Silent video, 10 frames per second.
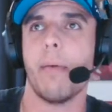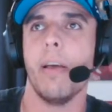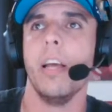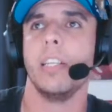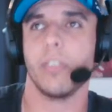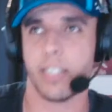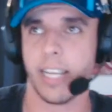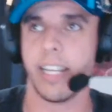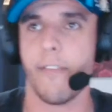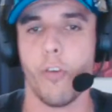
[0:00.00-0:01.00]
She'll get
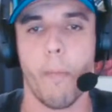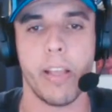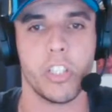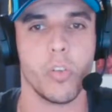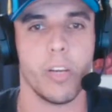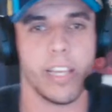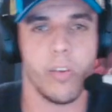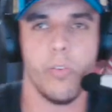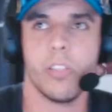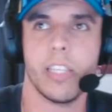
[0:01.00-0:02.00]
taken down 4 metres short here.
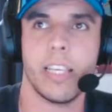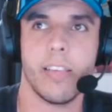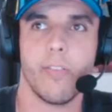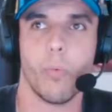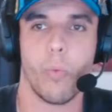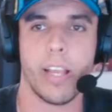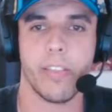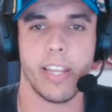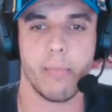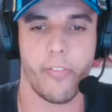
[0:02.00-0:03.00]
Who's the winger
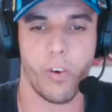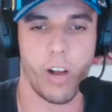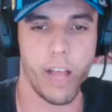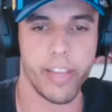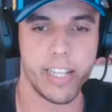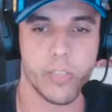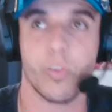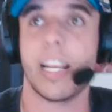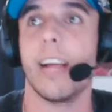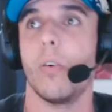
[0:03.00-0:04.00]
there, number 5? It is
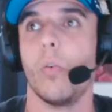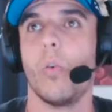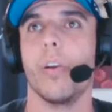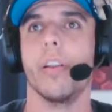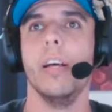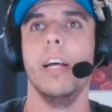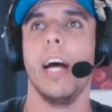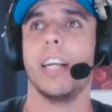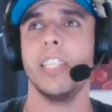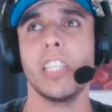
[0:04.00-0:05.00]
Rakea Horn.
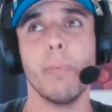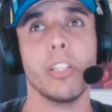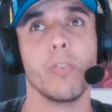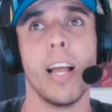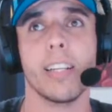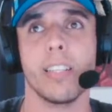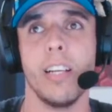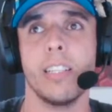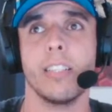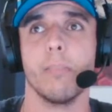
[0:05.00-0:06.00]
She used to beat the Dragons
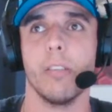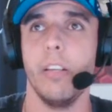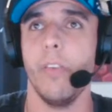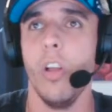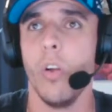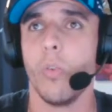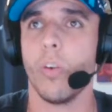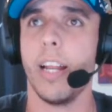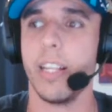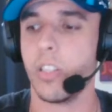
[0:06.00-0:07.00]
last year, I believe.
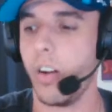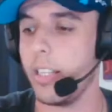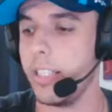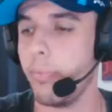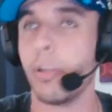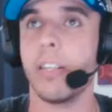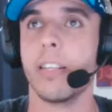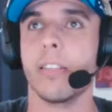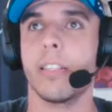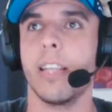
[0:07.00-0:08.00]
Right-hand side here, pretty
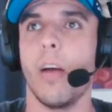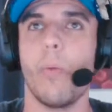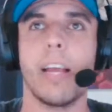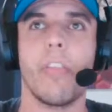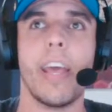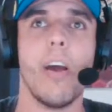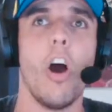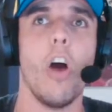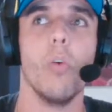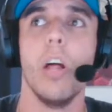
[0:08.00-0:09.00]
decent winger there.
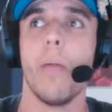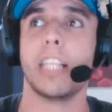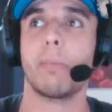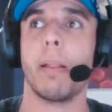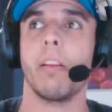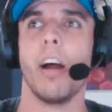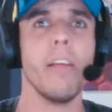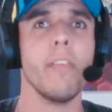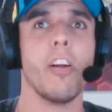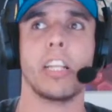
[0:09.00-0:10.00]
Oh, that's going to be, I don't
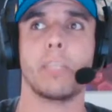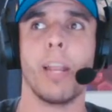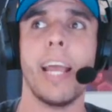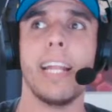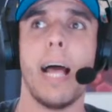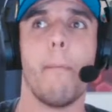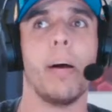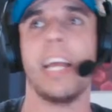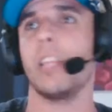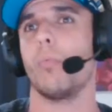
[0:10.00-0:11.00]
even know if that's played at,
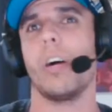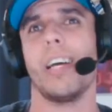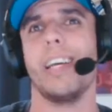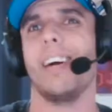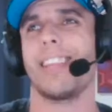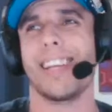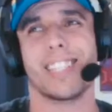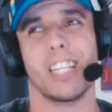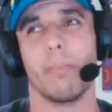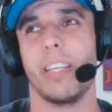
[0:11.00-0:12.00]
but either way, I think it's
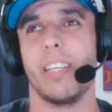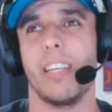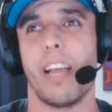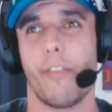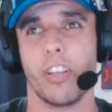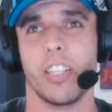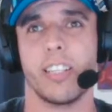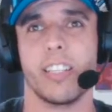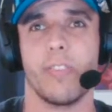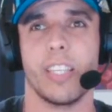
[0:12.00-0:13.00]
going to be a fresh set of
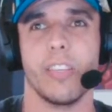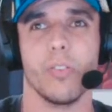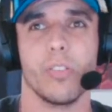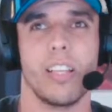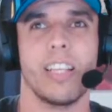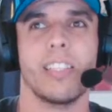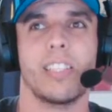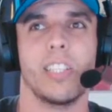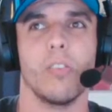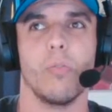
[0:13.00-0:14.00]
60 for the Eels, because I think
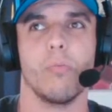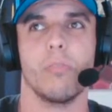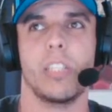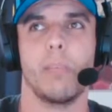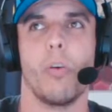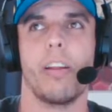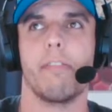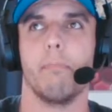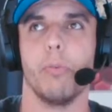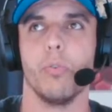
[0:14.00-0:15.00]
she won't have
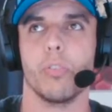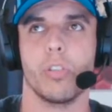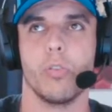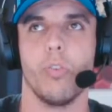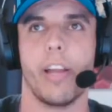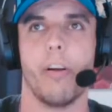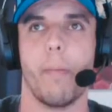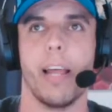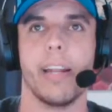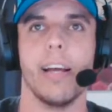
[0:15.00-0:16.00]
the balls to call that not
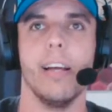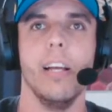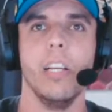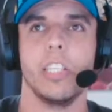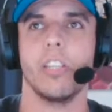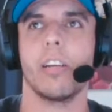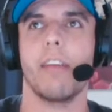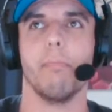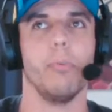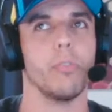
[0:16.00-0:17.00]
played at. She's not going to have
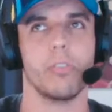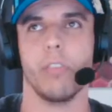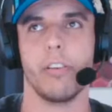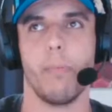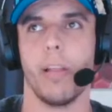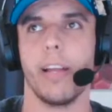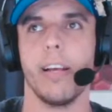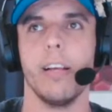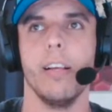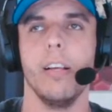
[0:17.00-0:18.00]
the balls to call that not played
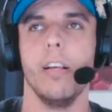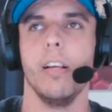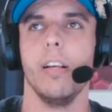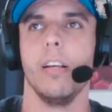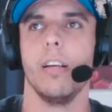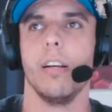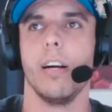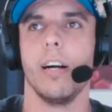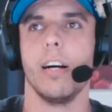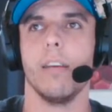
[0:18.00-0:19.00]
at.
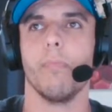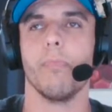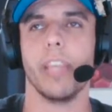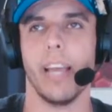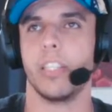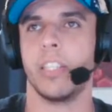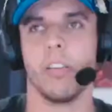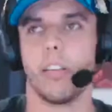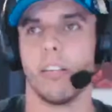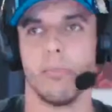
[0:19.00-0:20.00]
Yeah, she's
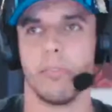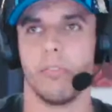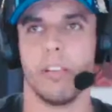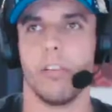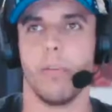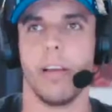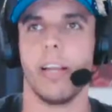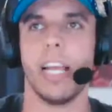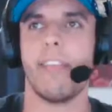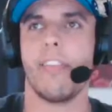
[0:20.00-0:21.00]
not going to have the balls to call it not played
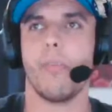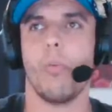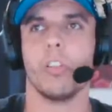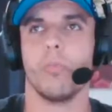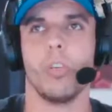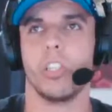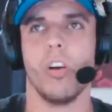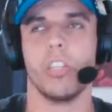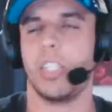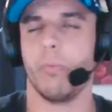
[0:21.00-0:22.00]
at. Even if it was or was
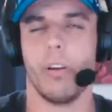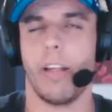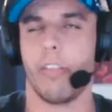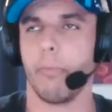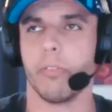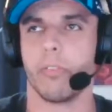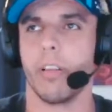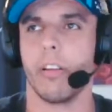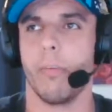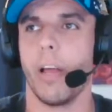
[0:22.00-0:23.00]
not, she won't have the balls to call
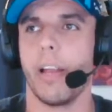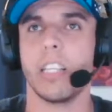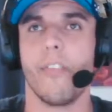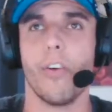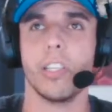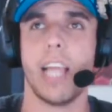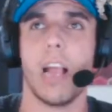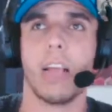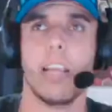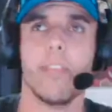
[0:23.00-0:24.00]
it not played at. So first
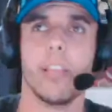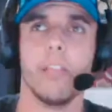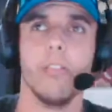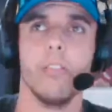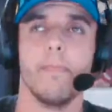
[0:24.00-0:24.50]
tackle here for the Eels.